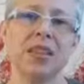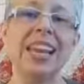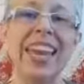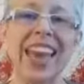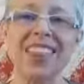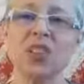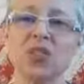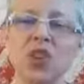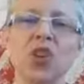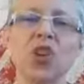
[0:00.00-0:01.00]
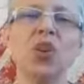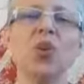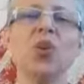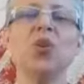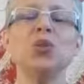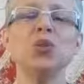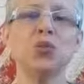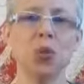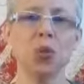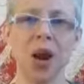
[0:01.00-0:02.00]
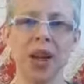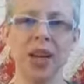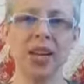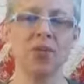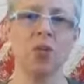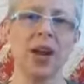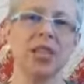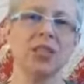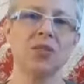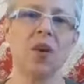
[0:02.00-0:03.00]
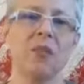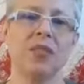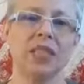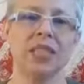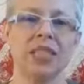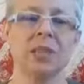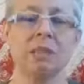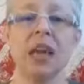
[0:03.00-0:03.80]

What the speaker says: Again, there's a huge variety of ways for our feelings to